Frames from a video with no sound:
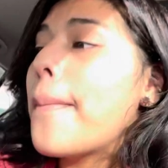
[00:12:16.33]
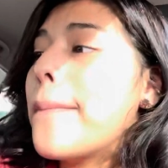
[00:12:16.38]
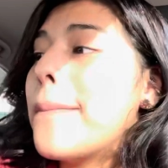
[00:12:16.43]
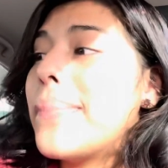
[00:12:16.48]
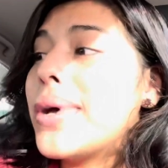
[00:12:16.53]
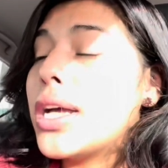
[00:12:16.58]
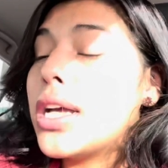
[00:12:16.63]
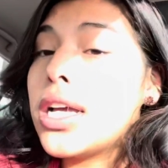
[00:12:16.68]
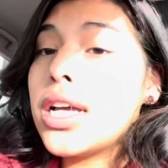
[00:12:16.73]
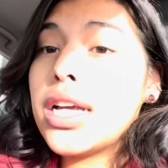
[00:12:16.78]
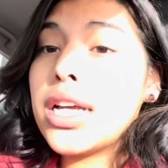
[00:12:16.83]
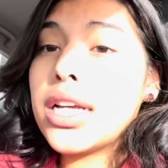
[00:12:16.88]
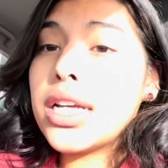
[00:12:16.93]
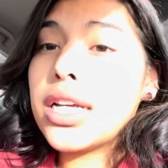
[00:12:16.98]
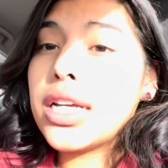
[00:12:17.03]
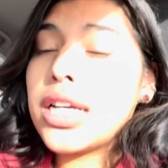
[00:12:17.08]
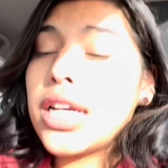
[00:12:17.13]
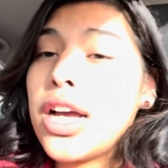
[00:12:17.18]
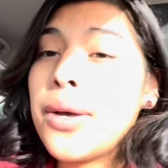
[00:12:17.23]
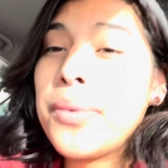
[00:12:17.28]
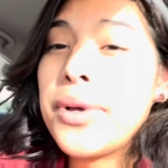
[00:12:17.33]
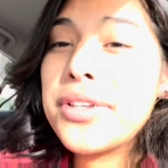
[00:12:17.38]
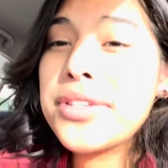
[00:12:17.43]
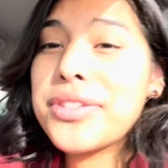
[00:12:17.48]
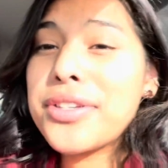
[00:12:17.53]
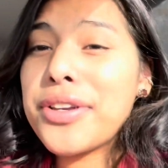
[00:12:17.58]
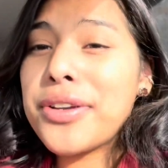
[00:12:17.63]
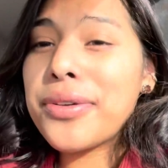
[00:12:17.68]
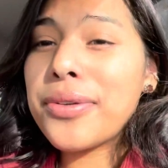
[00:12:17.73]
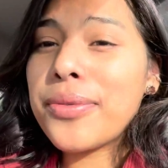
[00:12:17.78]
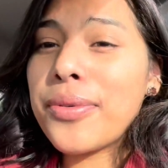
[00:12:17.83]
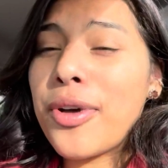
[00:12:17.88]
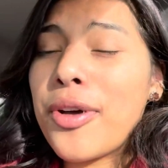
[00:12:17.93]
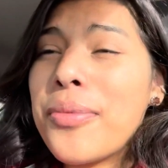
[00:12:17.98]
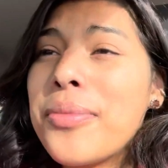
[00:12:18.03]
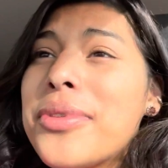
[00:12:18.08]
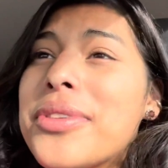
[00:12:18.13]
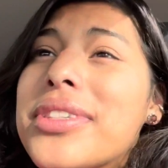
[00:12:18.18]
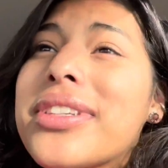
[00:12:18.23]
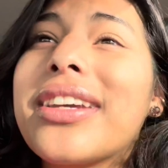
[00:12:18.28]
but I'm also
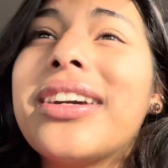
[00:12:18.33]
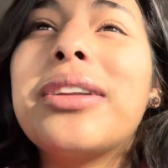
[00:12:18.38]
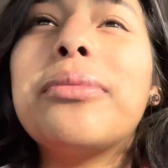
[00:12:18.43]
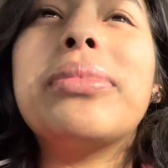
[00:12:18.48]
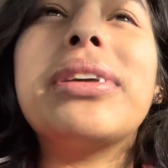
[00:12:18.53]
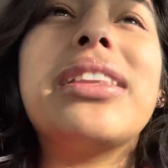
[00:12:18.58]
almost gonna be